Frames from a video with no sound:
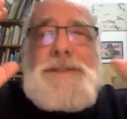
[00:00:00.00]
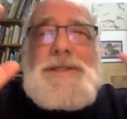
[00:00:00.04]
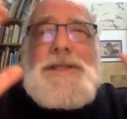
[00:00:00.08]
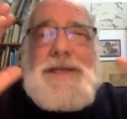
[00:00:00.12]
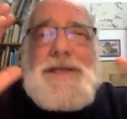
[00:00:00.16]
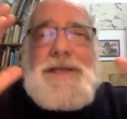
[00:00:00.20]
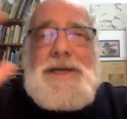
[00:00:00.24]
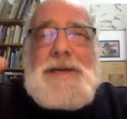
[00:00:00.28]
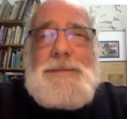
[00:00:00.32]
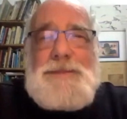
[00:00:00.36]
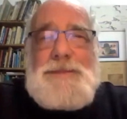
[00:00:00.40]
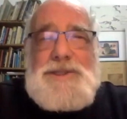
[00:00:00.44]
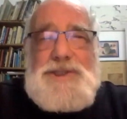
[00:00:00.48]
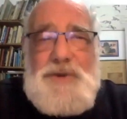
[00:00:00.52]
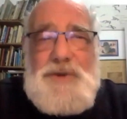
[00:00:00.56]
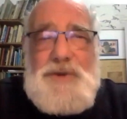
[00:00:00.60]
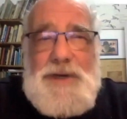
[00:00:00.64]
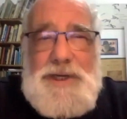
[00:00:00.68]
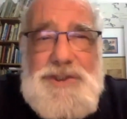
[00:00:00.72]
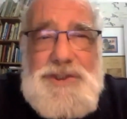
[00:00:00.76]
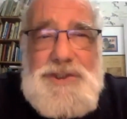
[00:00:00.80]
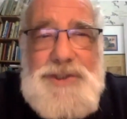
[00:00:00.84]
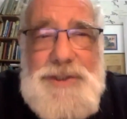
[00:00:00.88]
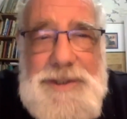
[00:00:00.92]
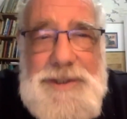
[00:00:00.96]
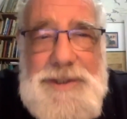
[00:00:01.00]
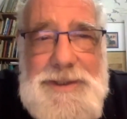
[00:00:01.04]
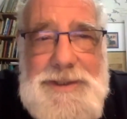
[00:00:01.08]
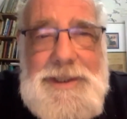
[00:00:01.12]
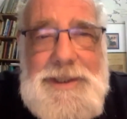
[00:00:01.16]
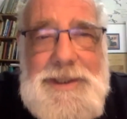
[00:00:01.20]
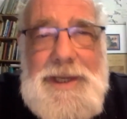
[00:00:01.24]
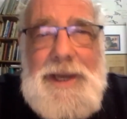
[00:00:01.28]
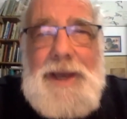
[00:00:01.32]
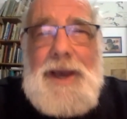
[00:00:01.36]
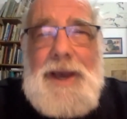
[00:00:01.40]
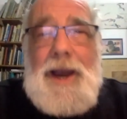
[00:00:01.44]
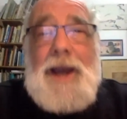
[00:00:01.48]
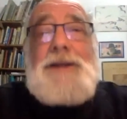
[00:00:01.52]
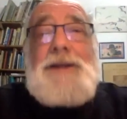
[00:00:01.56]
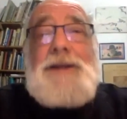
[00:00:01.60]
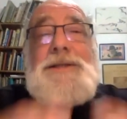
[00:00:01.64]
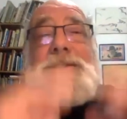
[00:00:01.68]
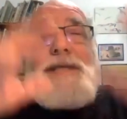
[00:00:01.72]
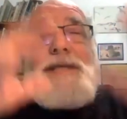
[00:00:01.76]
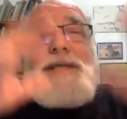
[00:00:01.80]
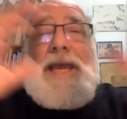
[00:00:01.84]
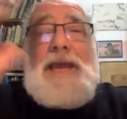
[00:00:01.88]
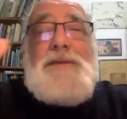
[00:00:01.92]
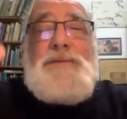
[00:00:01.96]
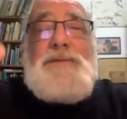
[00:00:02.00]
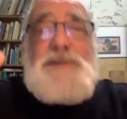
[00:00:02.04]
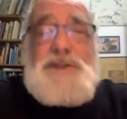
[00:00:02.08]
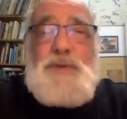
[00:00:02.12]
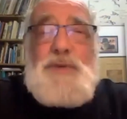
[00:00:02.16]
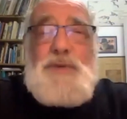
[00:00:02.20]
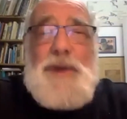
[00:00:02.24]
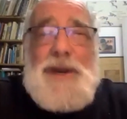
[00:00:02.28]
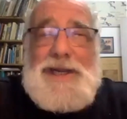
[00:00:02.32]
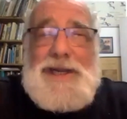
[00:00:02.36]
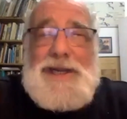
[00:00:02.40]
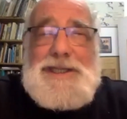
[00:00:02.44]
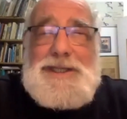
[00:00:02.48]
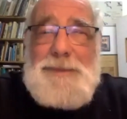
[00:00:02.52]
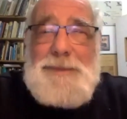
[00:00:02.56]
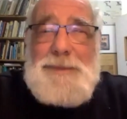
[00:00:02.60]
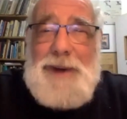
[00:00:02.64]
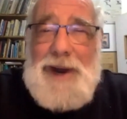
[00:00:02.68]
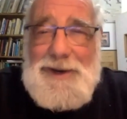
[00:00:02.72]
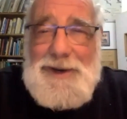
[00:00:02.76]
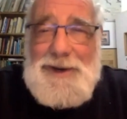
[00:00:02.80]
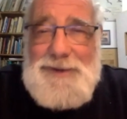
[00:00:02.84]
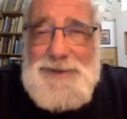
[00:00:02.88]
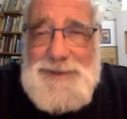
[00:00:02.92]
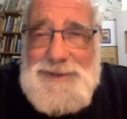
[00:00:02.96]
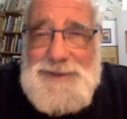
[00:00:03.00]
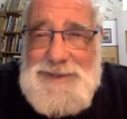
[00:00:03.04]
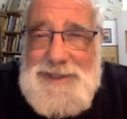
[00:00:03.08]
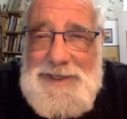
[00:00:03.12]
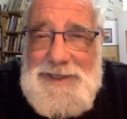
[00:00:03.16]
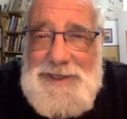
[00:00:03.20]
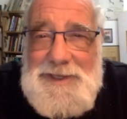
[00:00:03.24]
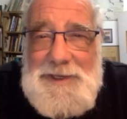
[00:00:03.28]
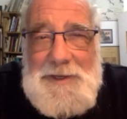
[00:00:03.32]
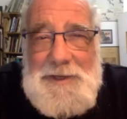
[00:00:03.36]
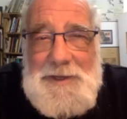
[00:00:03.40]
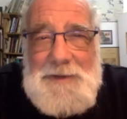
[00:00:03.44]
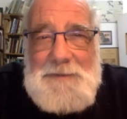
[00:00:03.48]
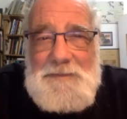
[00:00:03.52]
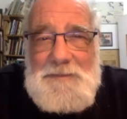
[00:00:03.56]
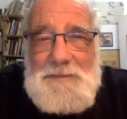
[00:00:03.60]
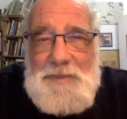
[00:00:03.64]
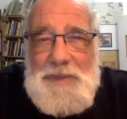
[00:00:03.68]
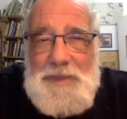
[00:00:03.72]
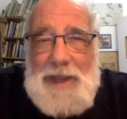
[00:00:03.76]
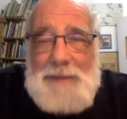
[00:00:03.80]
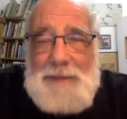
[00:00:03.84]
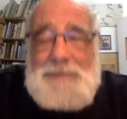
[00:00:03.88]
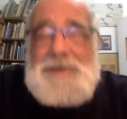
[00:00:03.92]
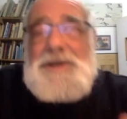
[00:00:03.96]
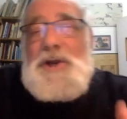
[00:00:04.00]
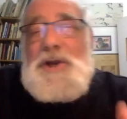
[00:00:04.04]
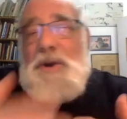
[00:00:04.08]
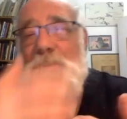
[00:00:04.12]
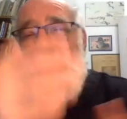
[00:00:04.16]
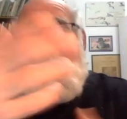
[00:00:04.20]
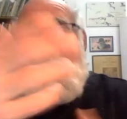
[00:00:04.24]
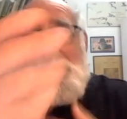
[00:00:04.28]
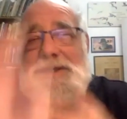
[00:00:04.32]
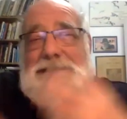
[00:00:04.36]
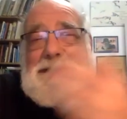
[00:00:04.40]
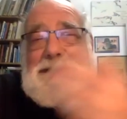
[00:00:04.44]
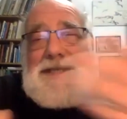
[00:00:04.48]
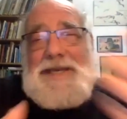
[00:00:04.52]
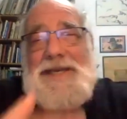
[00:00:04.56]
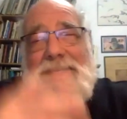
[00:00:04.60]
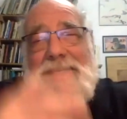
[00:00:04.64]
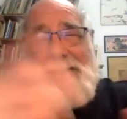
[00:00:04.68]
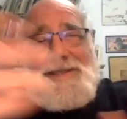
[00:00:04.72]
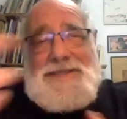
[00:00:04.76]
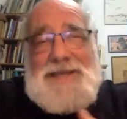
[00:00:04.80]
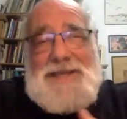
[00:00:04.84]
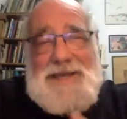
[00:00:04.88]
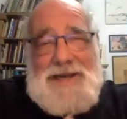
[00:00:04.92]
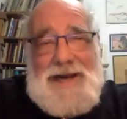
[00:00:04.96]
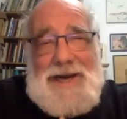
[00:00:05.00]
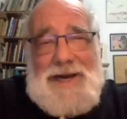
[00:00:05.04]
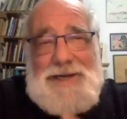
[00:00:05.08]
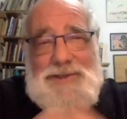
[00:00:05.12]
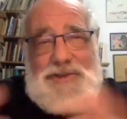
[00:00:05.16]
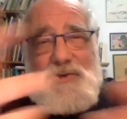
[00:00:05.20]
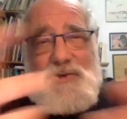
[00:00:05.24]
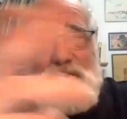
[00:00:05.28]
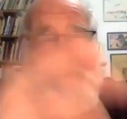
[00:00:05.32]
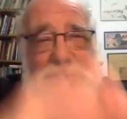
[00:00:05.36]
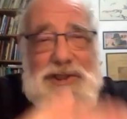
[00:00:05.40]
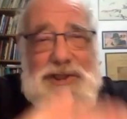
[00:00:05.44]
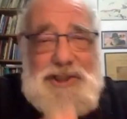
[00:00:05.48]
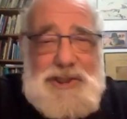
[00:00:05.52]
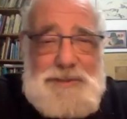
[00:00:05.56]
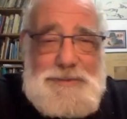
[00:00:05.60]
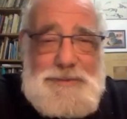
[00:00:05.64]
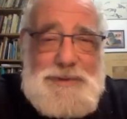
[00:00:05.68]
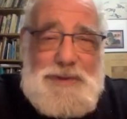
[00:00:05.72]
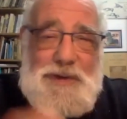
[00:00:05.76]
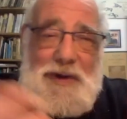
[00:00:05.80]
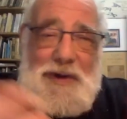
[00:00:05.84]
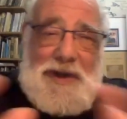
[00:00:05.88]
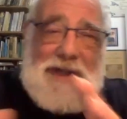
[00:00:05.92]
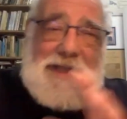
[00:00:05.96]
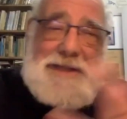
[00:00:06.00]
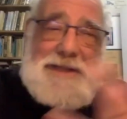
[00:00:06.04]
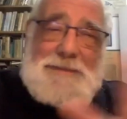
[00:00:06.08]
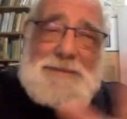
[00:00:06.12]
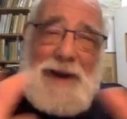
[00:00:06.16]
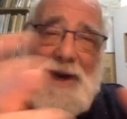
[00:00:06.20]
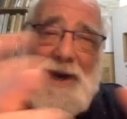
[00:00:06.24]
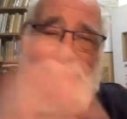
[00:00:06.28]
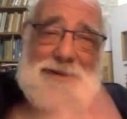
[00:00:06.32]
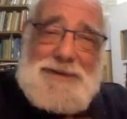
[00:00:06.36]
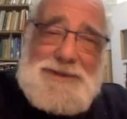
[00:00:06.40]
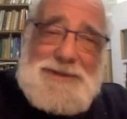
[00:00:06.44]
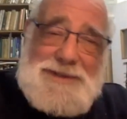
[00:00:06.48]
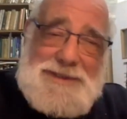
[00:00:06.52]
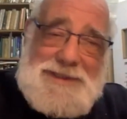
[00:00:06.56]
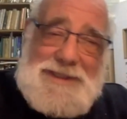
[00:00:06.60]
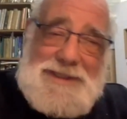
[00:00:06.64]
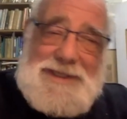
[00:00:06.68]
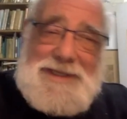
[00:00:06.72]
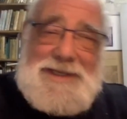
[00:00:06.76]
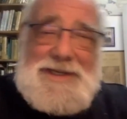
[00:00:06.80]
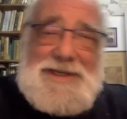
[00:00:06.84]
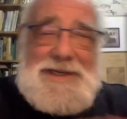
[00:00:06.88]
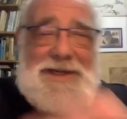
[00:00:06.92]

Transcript: of the demonstrations are "Save Israeli Democracy." I mean, nobody sees the contradiction between a democracy